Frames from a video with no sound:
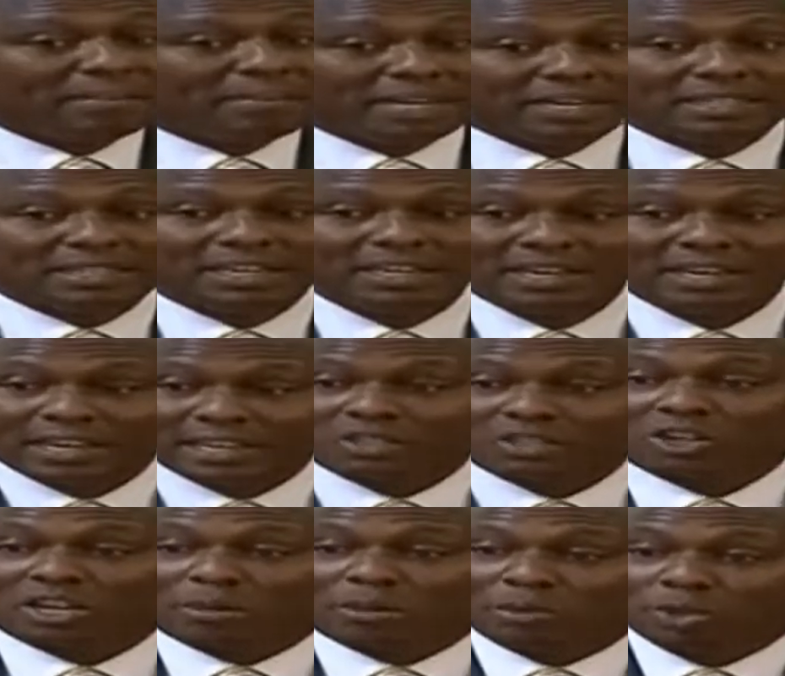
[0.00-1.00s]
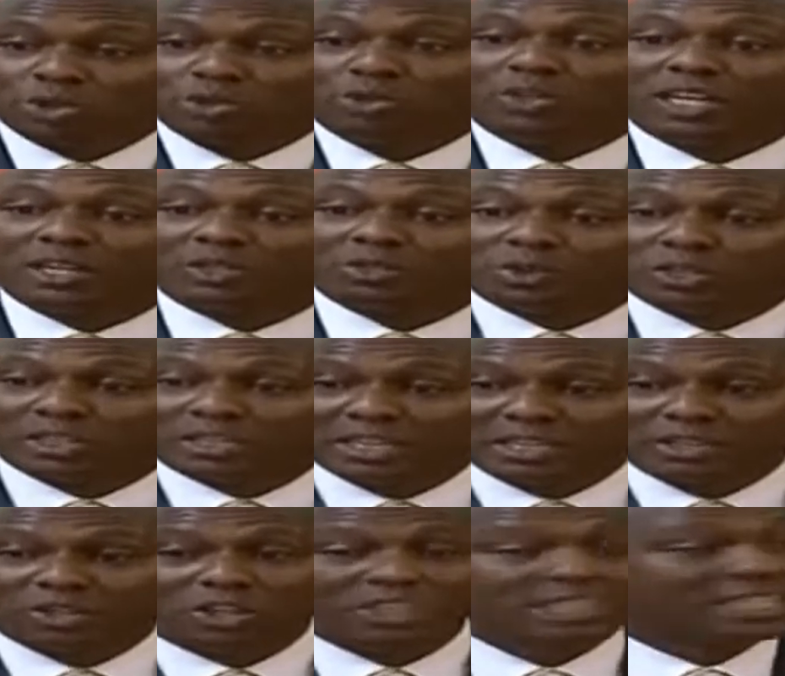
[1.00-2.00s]
parliament, as Honorable Junet was
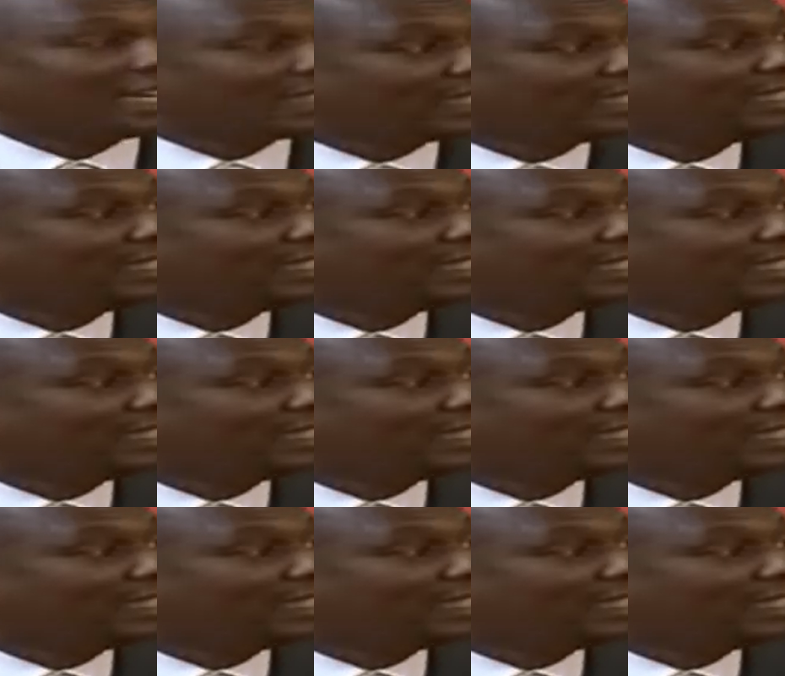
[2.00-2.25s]
saying, not